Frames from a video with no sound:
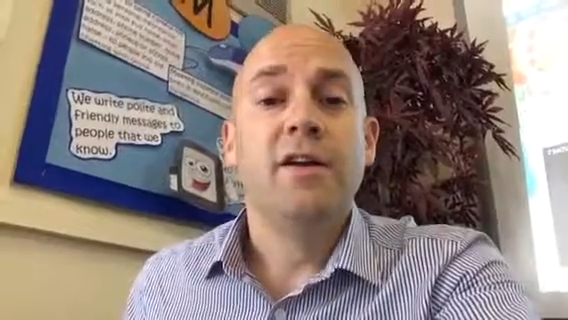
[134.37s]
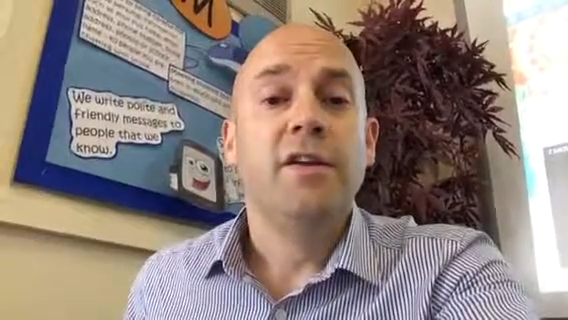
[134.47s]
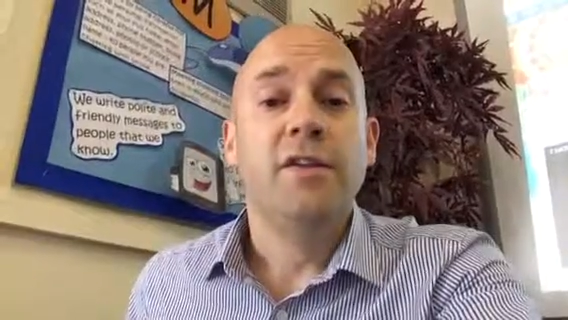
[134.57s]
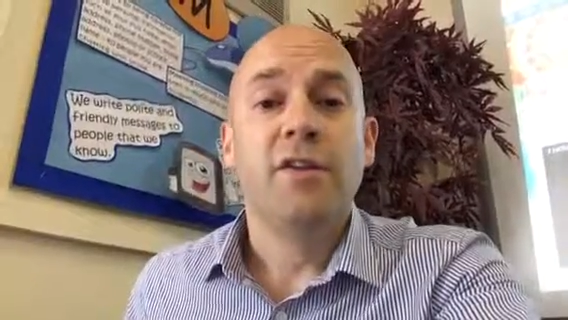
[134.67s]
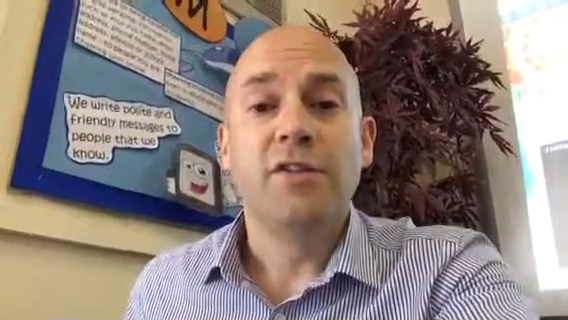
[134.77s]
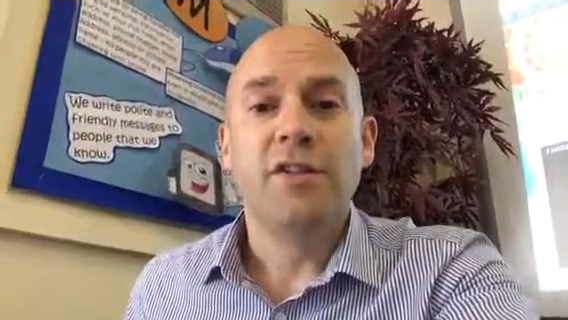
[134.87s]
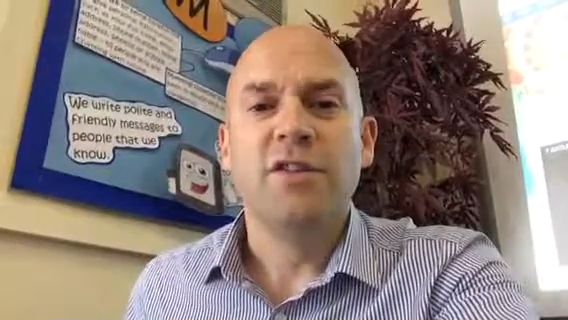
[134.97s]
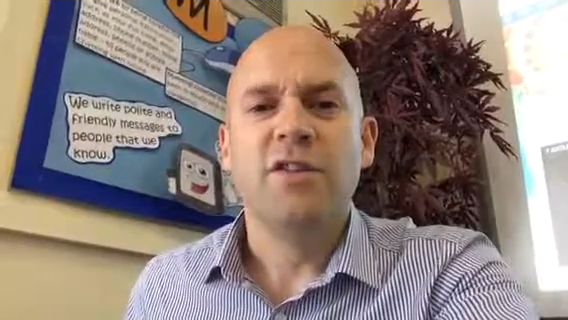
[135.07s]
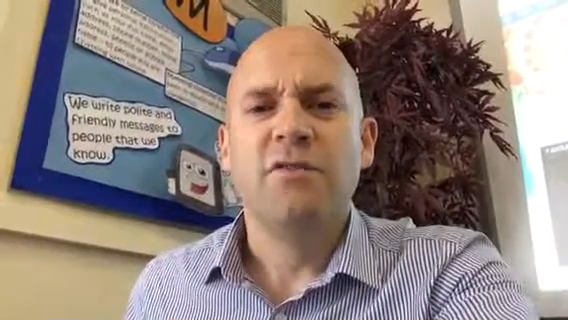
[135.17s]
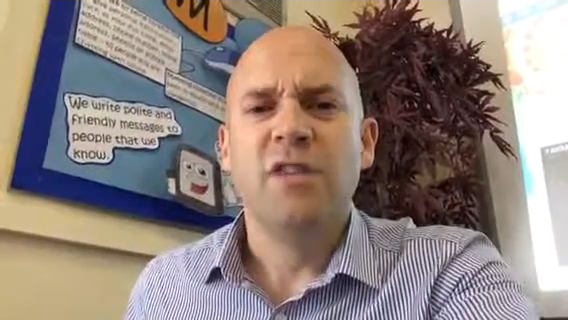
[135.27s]
not
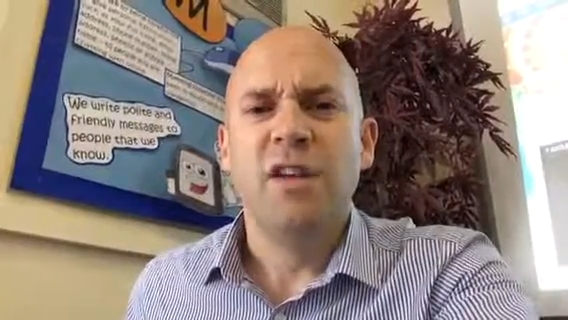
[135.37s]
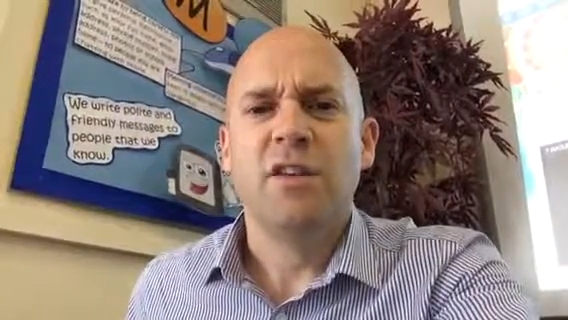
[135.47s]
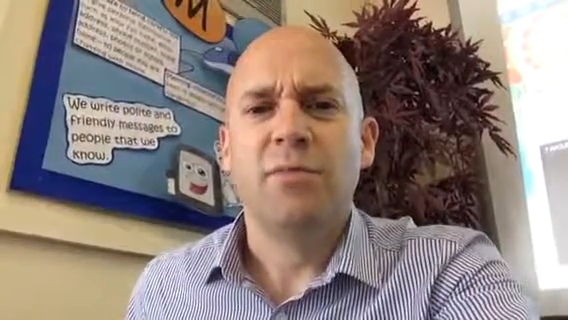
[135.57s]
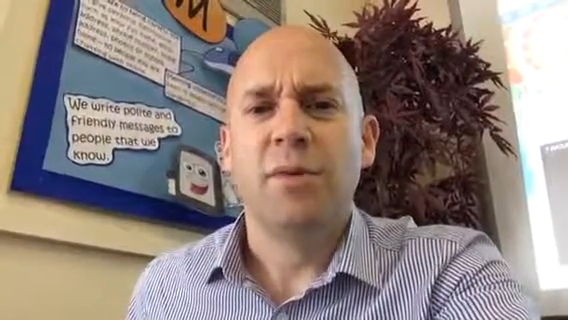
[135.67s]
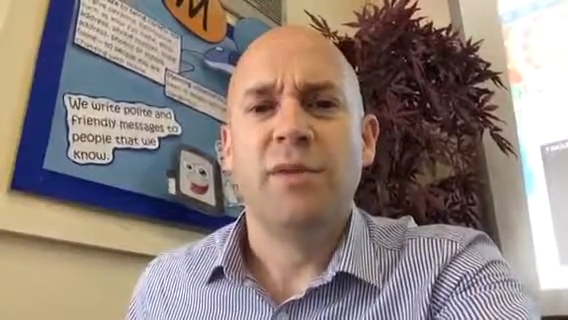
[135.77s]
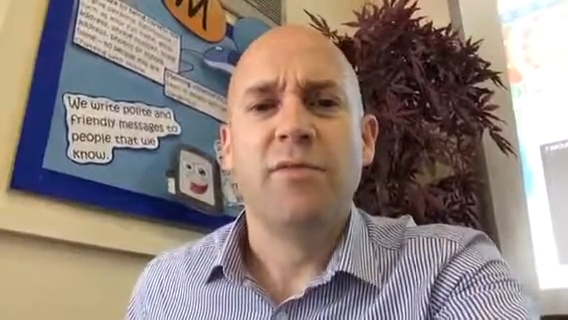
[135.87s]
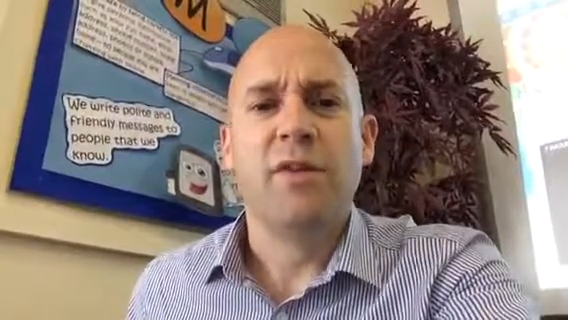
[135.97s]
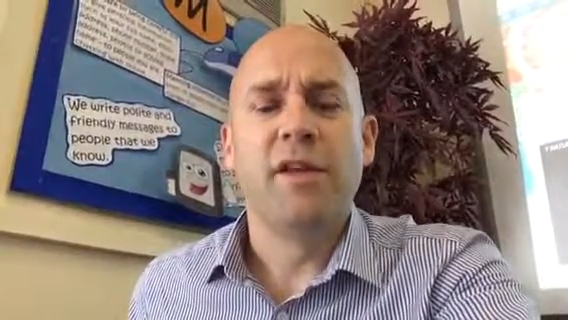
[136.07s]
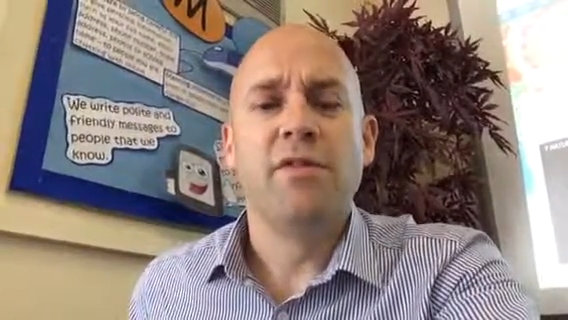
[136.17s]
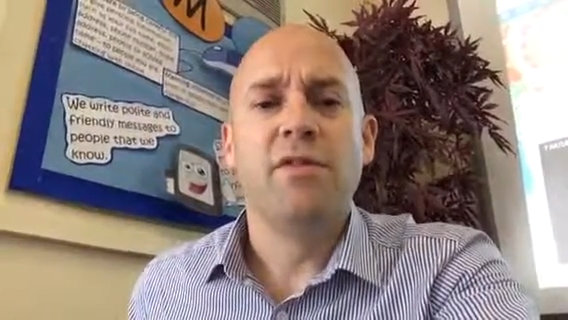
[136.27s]
as unique as probably
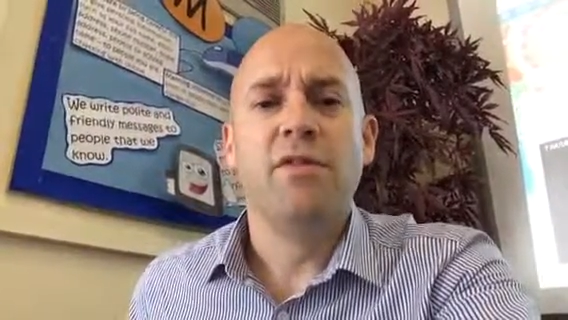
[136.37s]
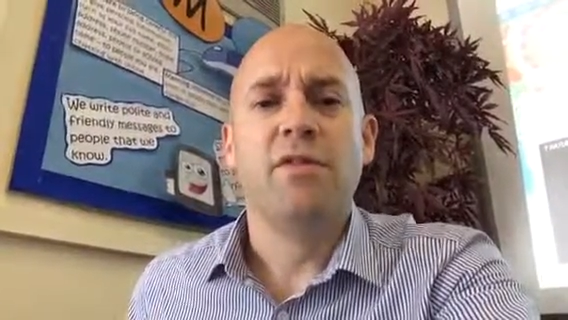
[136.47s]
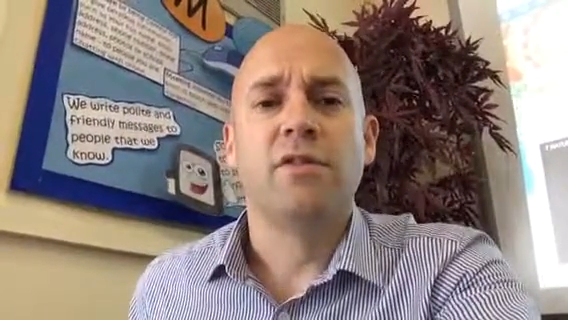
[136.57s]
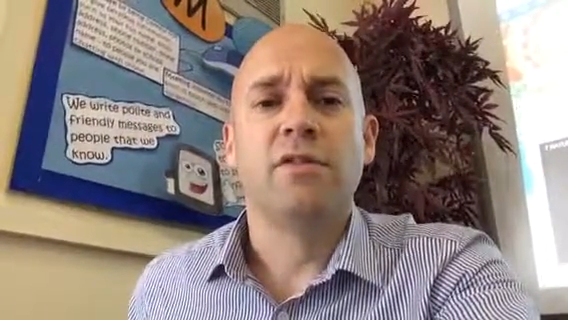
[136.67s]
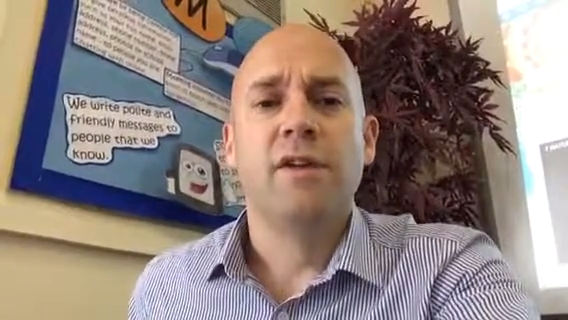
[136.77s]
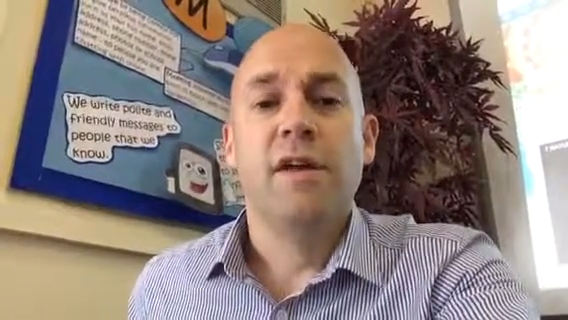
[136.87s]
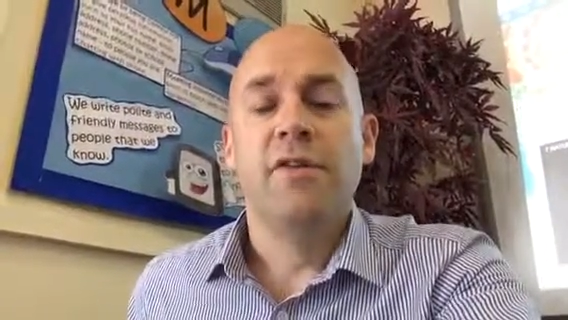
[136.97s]
what they thought.